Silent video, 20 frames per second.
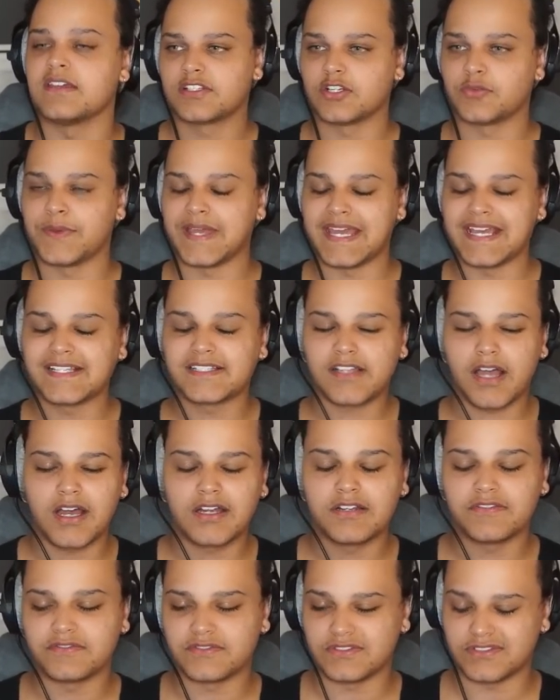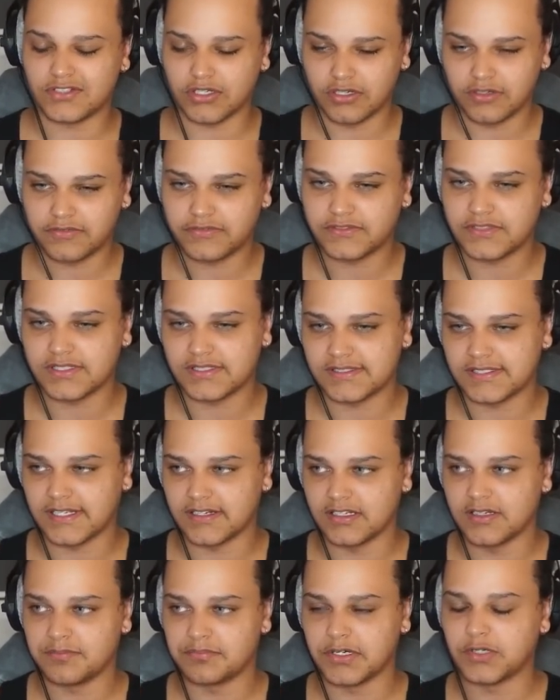So it is kind of tough to set
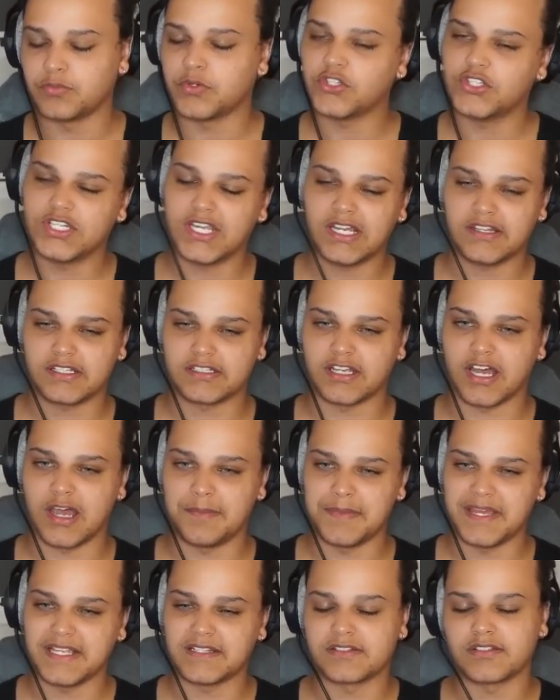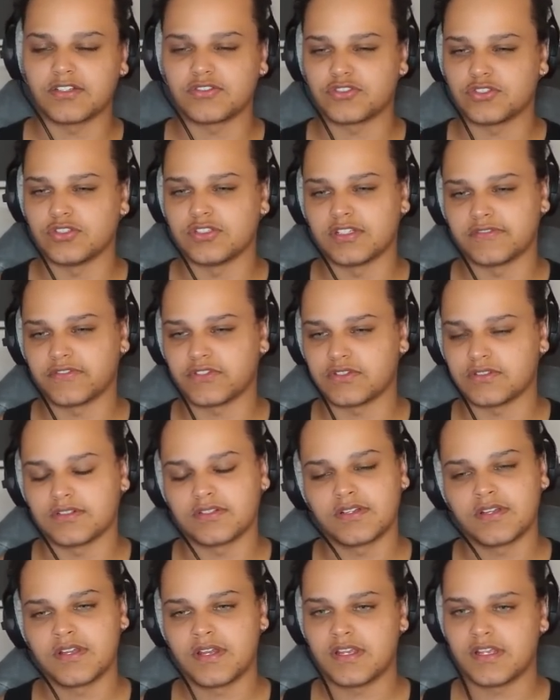up, but once you get the timing, it's not too difficult.
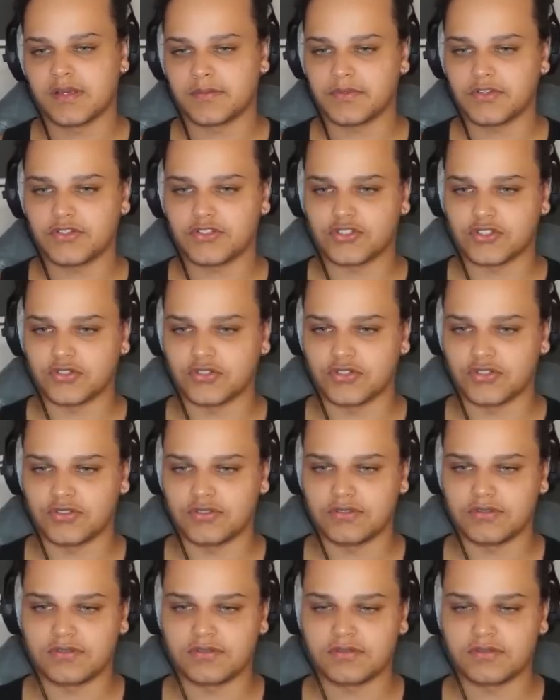I'm gonna show you.